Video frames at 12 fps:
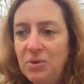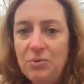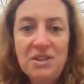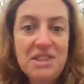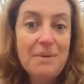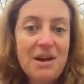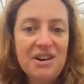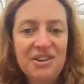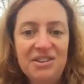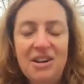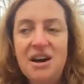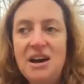run that
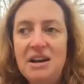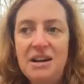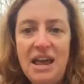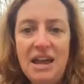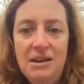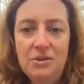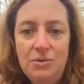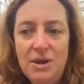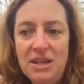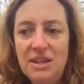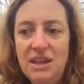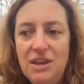marathon, and
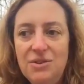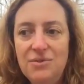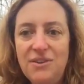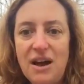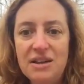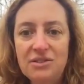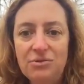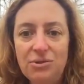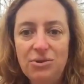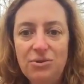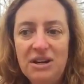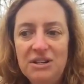quickly you've gone
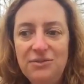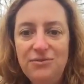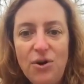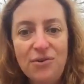through and you've